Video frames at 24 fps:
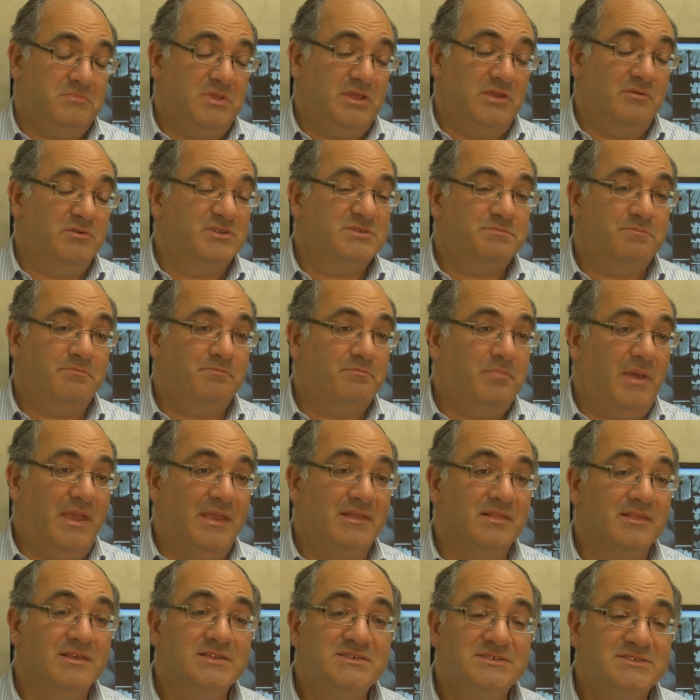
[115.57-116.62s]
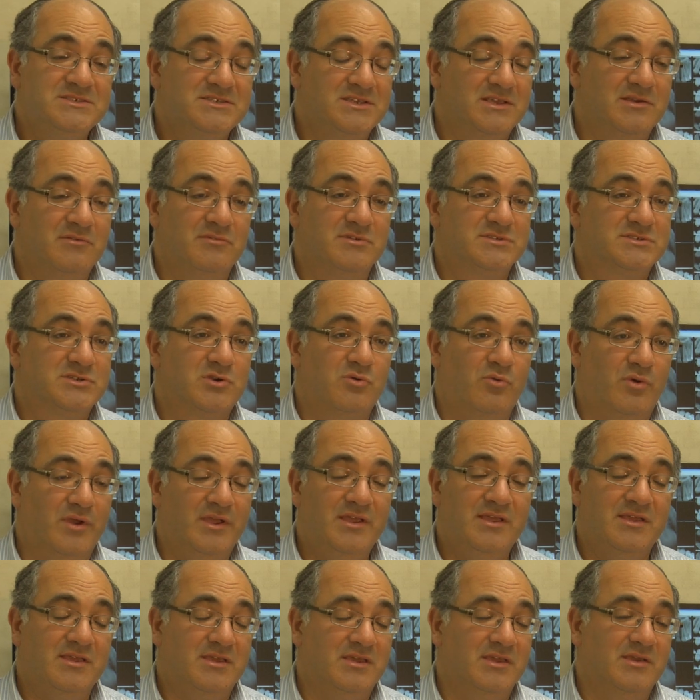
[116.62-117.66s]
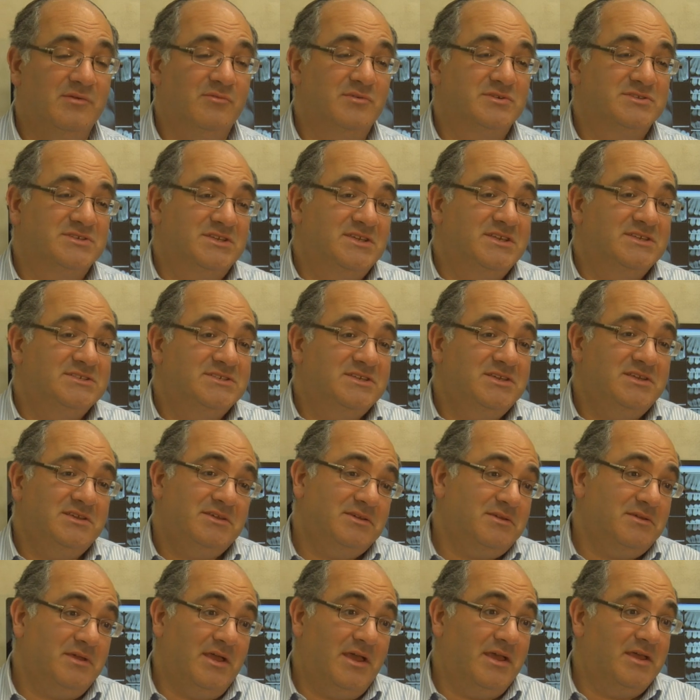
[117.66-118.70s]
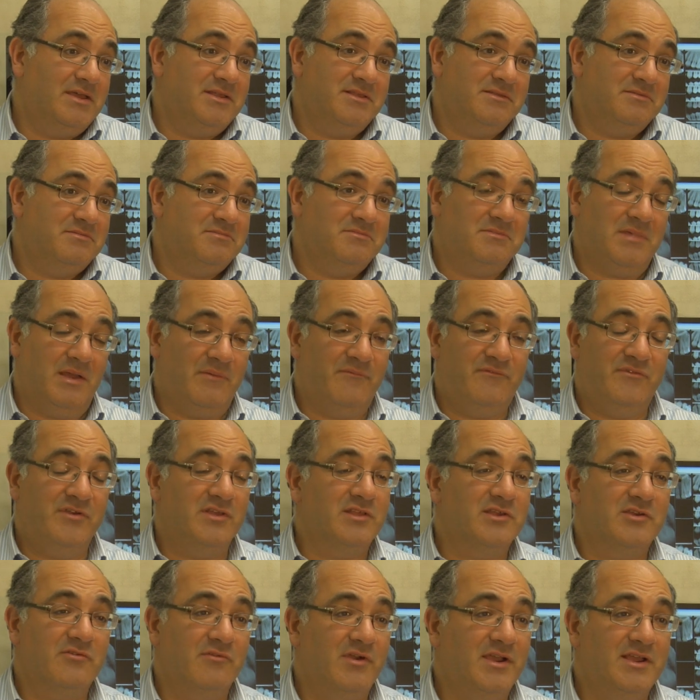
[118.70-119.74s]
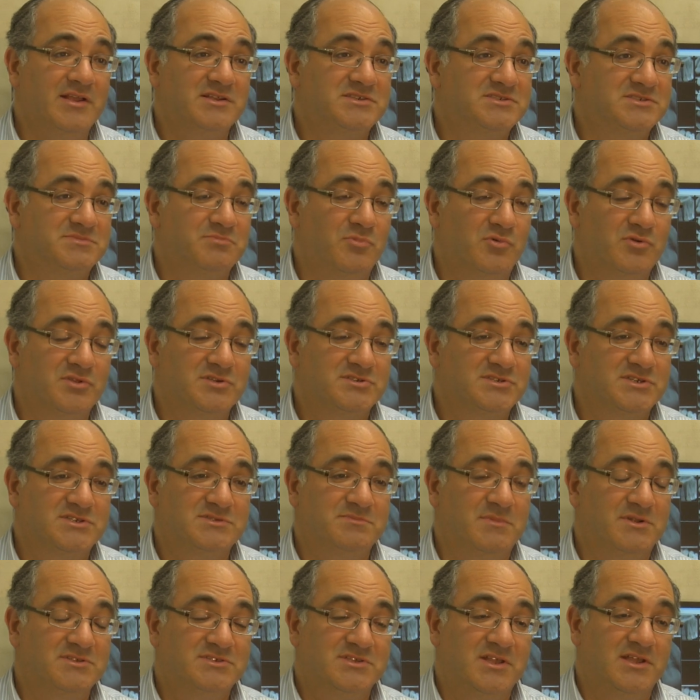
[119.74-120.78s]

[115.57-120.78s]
It was painless, it was quick, it was easy, and I'm feeling great. It's more than 6 months